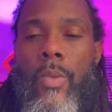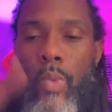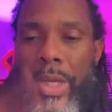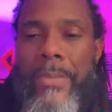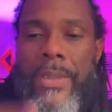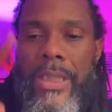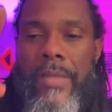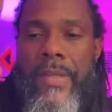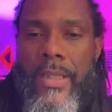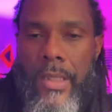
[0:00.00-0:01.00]
We
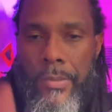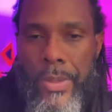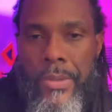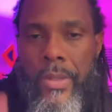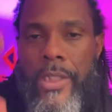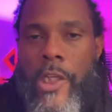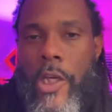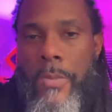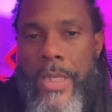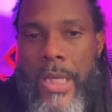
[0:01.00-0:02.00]
believe that the computer is
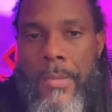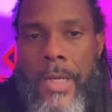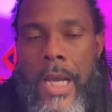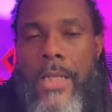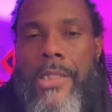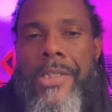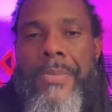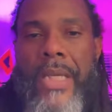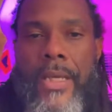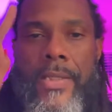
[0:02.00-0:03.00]
going to become conscious
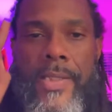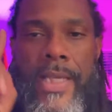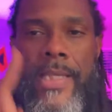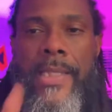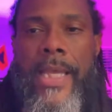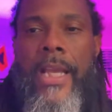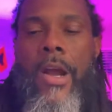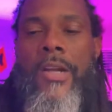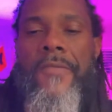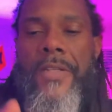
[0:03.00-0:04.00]
because things like
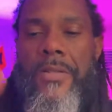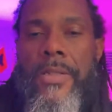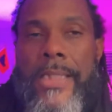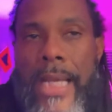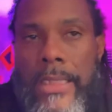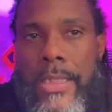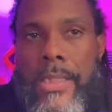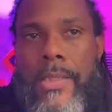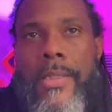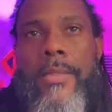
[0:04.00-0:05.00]
artificial
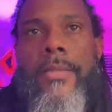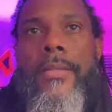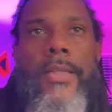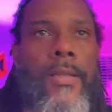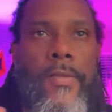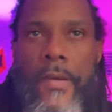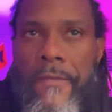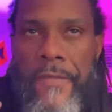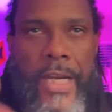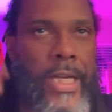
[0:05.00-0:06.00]
intelligence and the
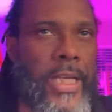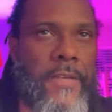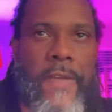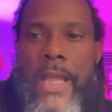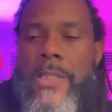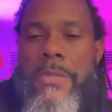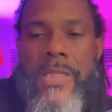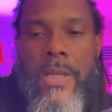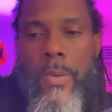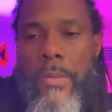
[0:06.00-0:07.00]
very advancements
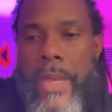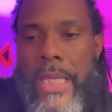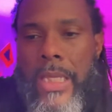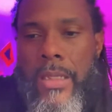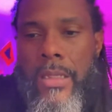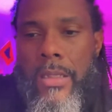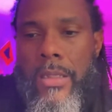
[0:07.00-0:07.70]
that we're making.